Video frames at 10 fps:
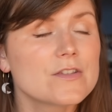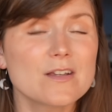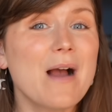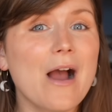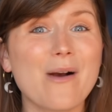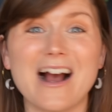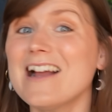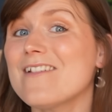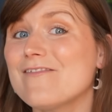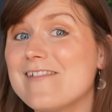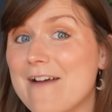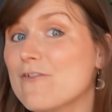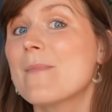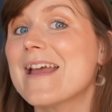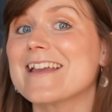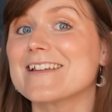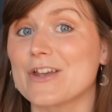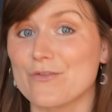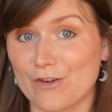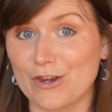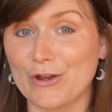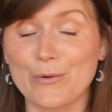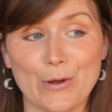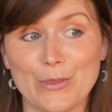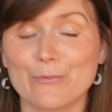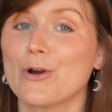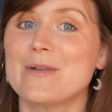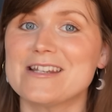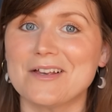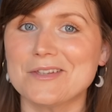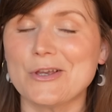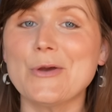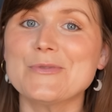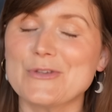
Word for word: Somehow, I've never made a video on the Roman telescope,